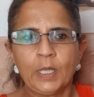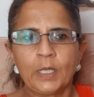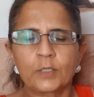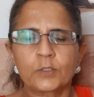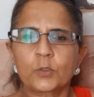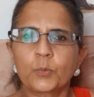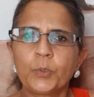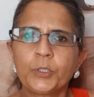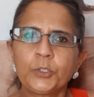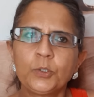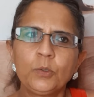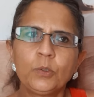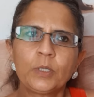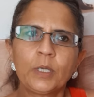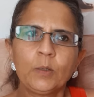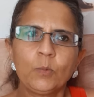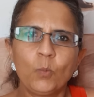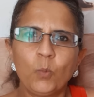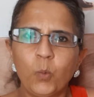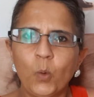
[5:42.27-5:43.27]
So when you look
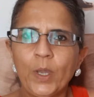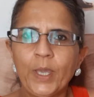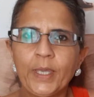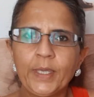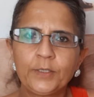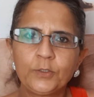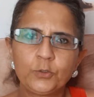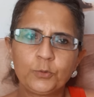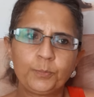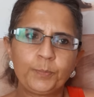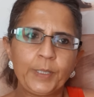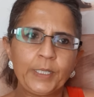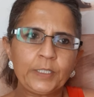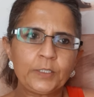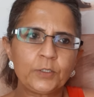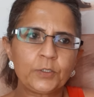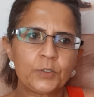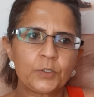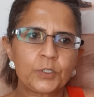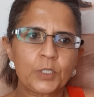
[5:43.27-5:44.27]
at where you
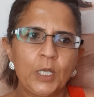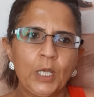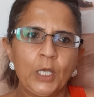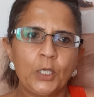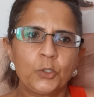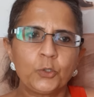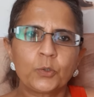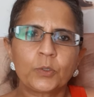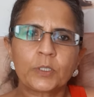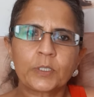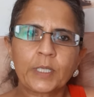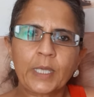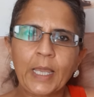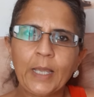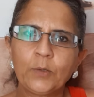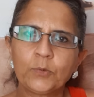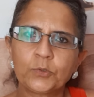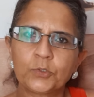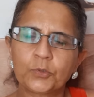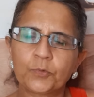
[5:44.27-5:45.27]
binge, you can
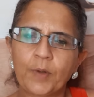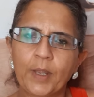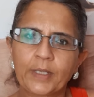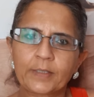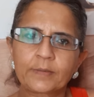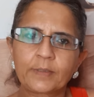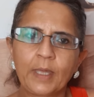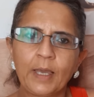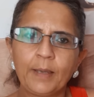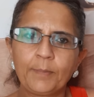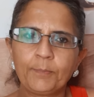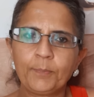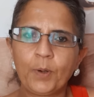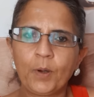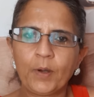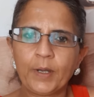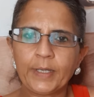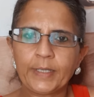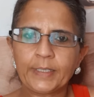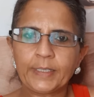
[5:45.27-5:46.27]
counteract that
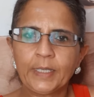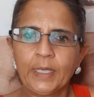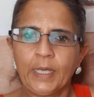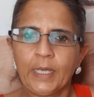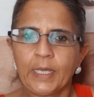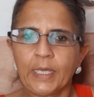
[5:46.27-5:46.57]
by,